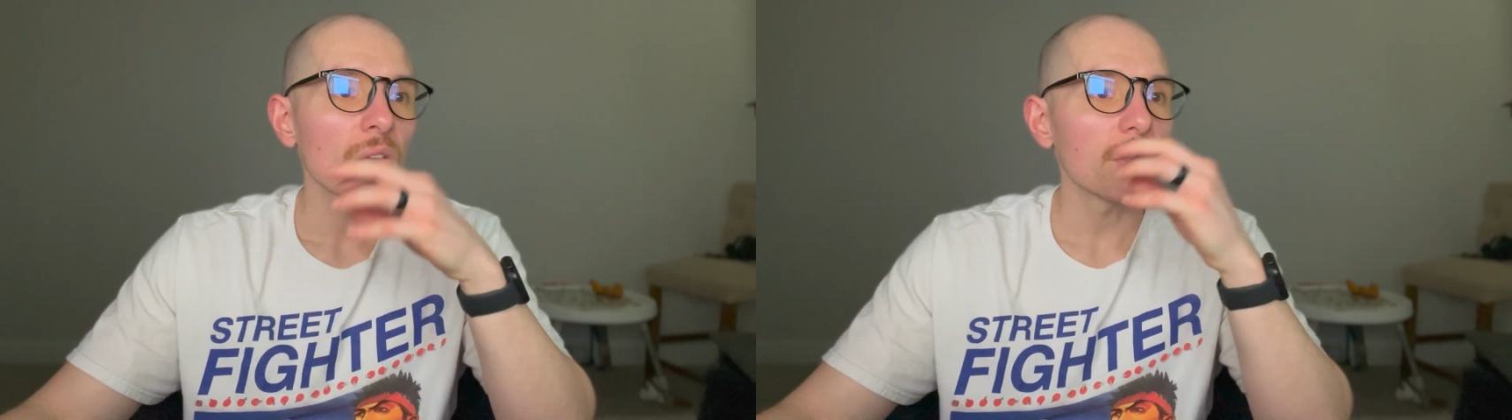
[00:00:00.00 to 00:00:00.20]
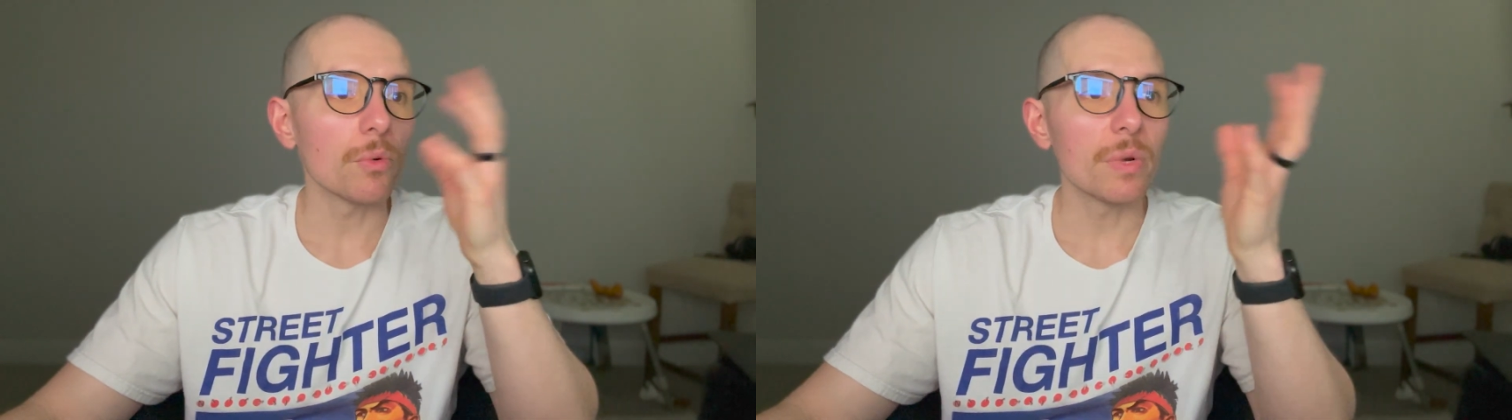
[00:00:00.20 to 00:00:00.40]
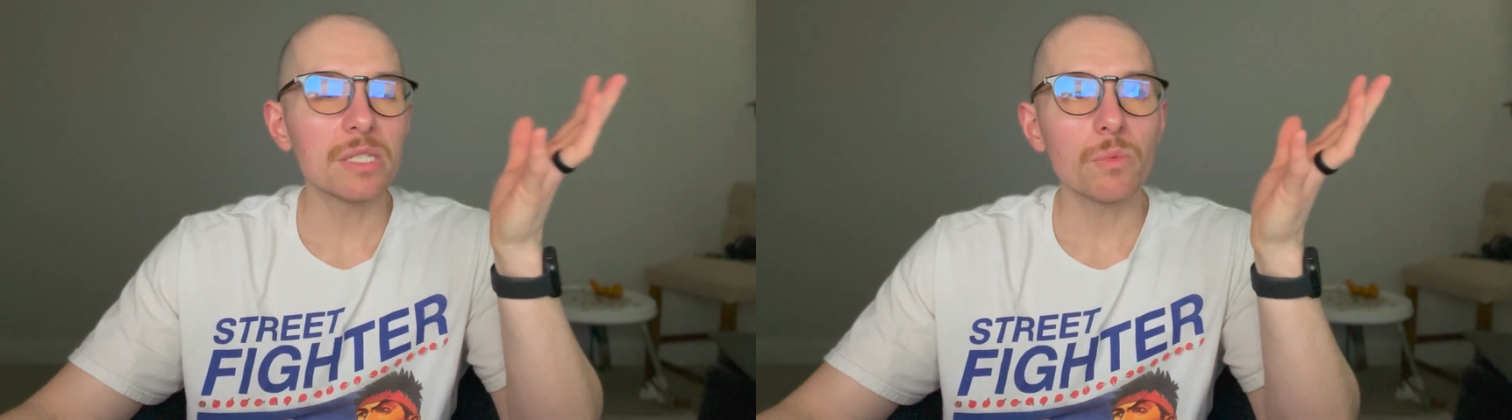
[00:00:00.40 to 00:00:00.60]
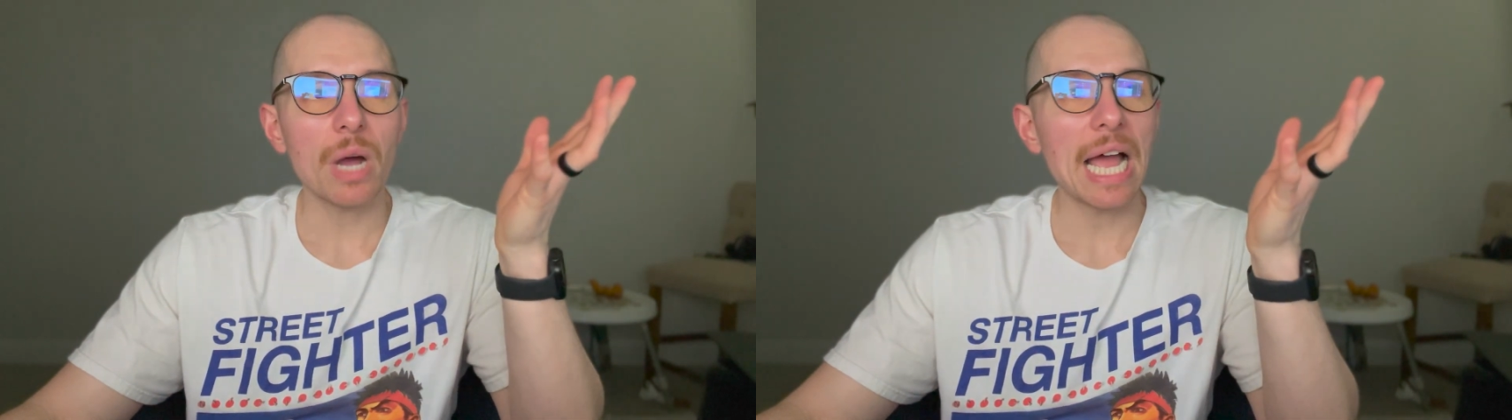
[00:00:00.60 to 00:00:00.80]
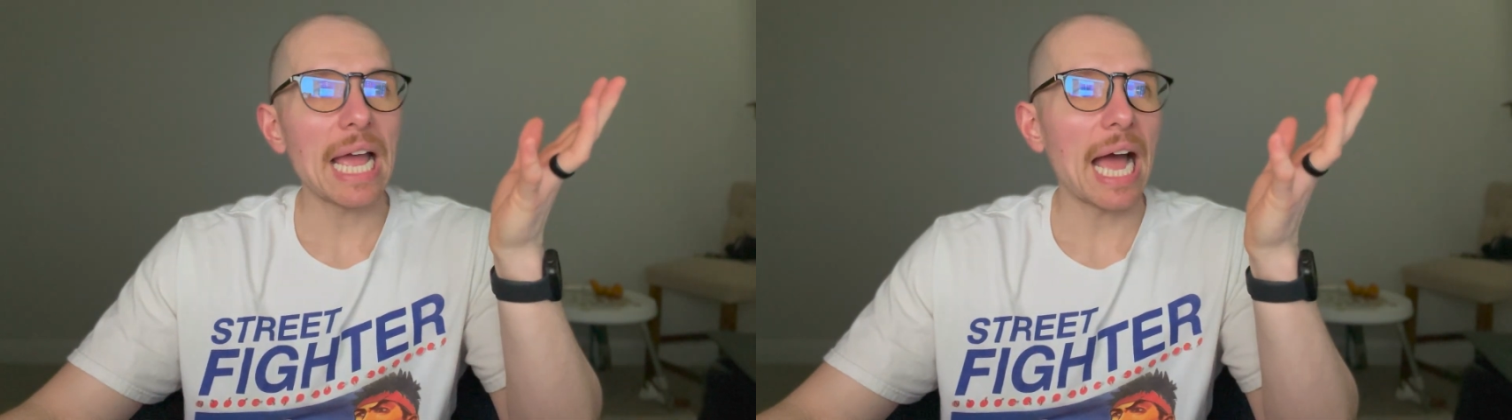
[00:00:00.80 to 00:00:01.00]
The reason
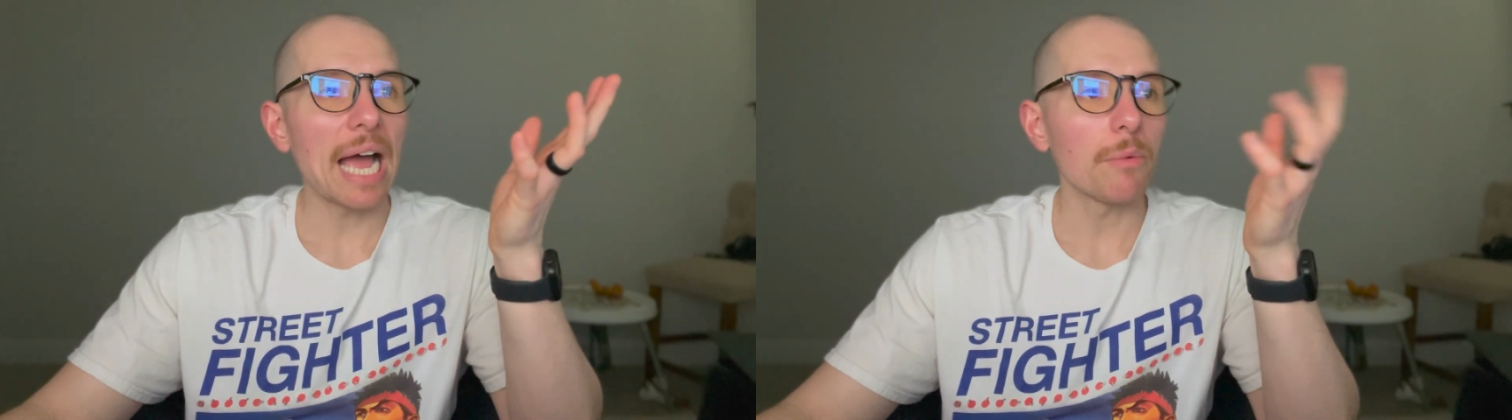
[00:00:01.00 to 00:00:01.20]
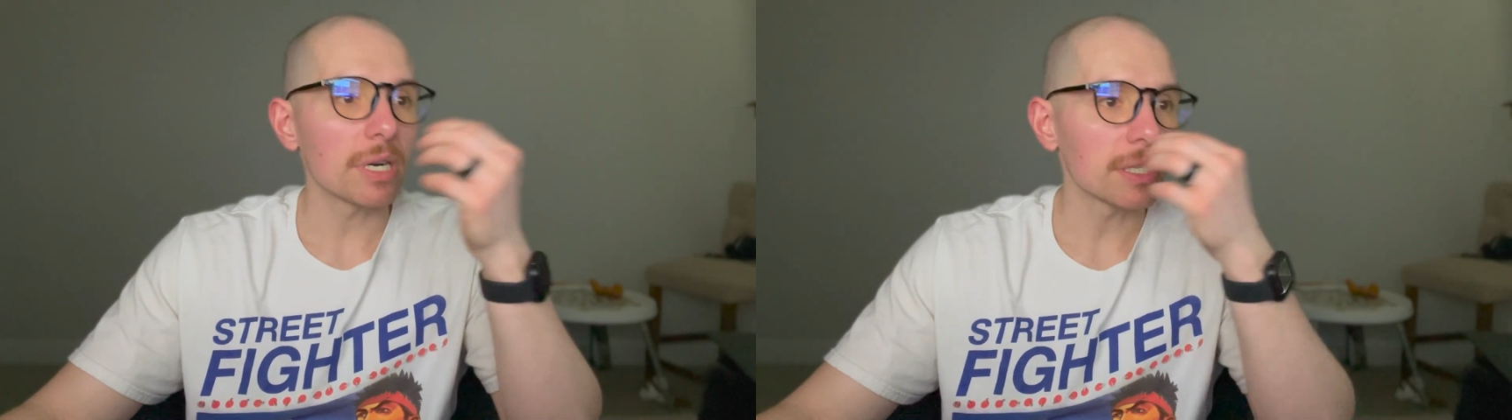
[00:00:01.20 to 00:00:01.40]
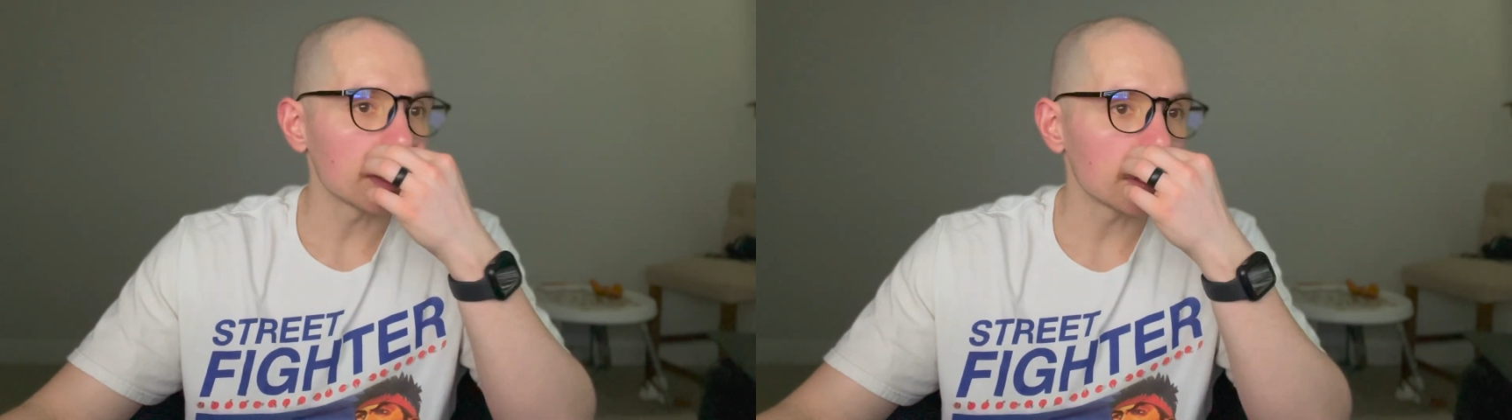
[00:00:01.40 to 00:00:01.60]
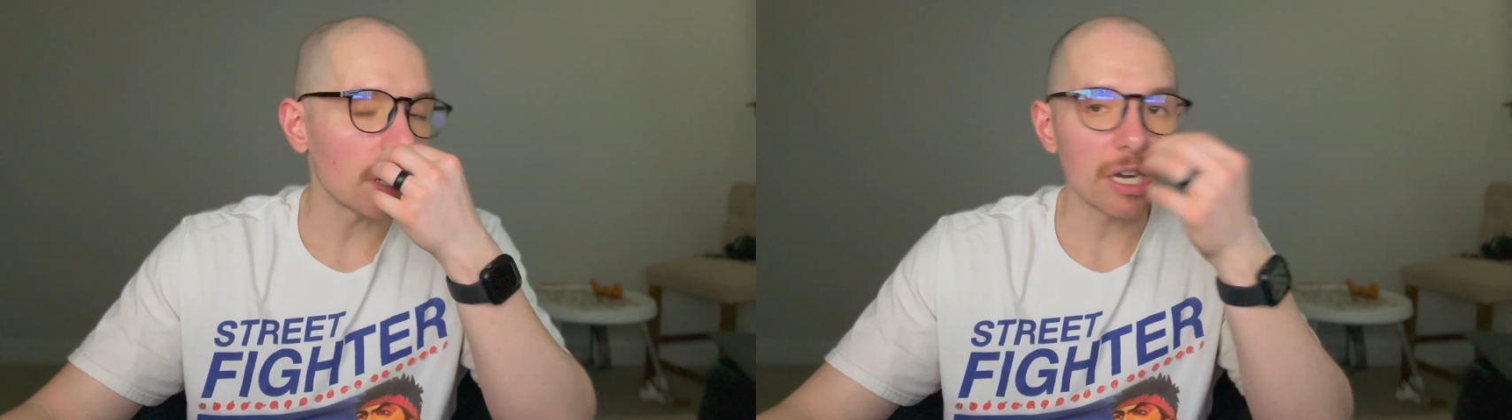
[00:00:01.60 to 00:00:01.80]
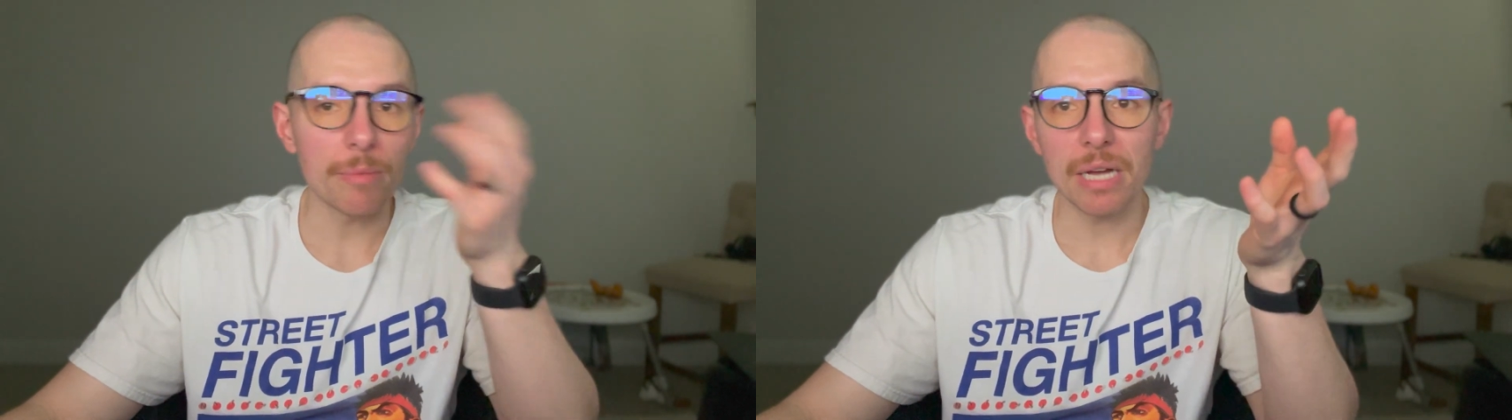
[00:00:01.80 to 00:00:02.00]
why I wanted to
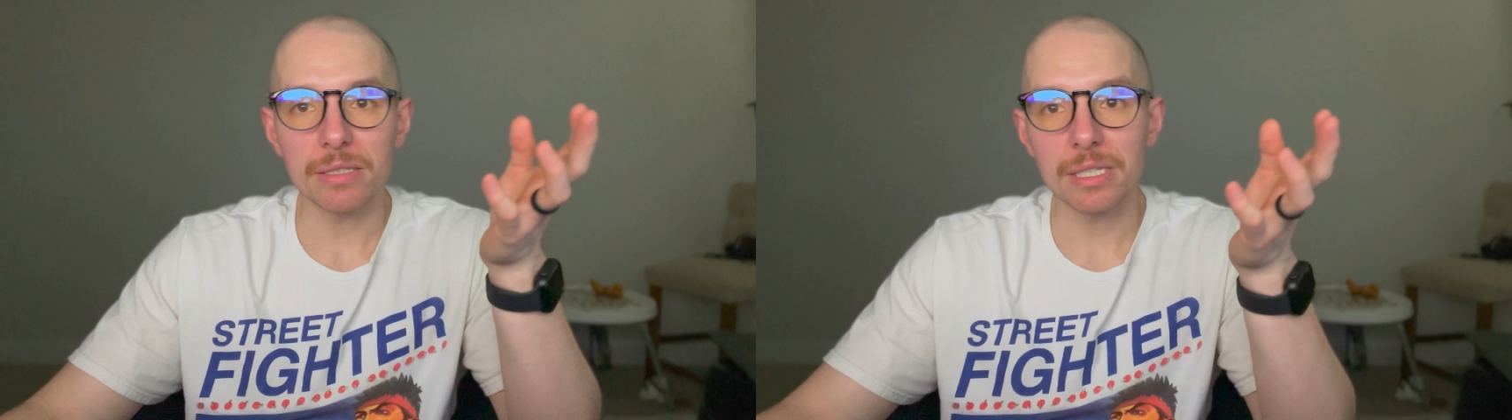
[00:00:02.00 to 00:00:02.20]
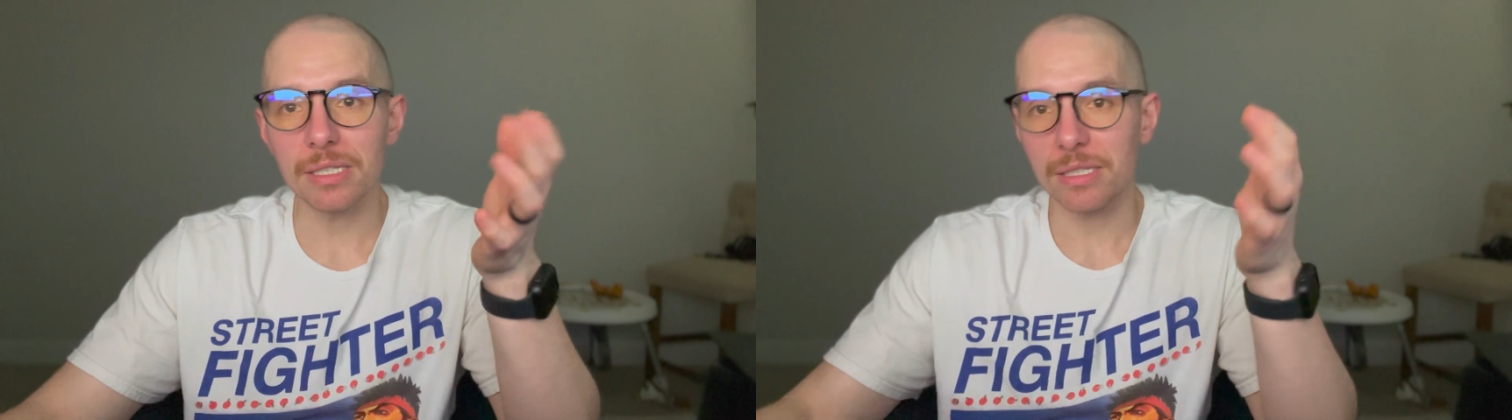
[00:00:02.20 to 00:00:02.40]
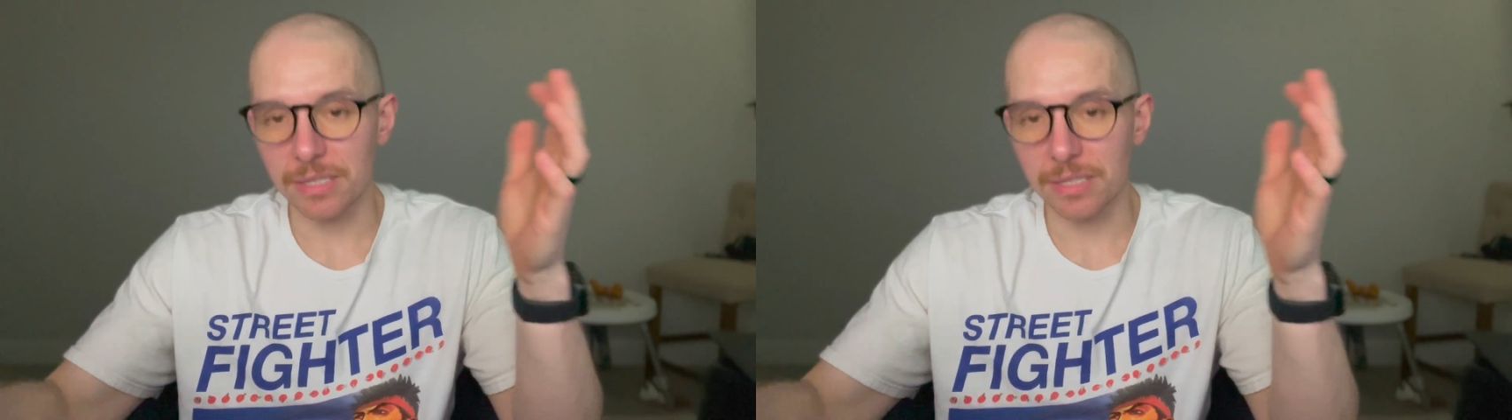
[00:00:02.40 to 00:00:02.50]
talk about this,